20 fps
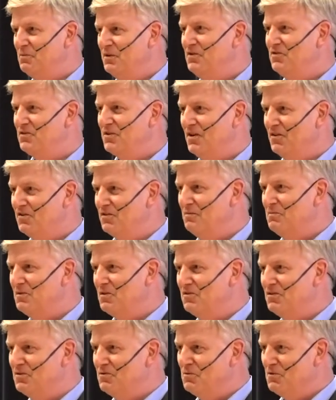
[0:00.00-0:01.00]
which
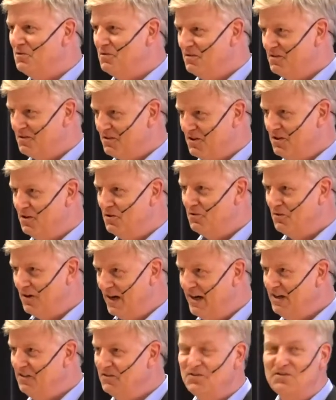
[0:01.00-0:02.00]
customers do go
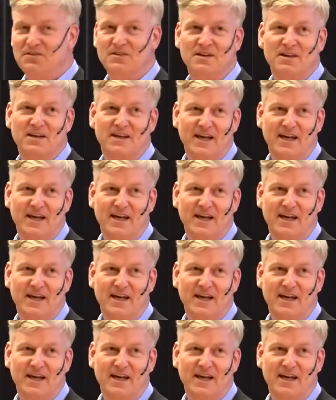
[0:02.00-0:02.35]
right.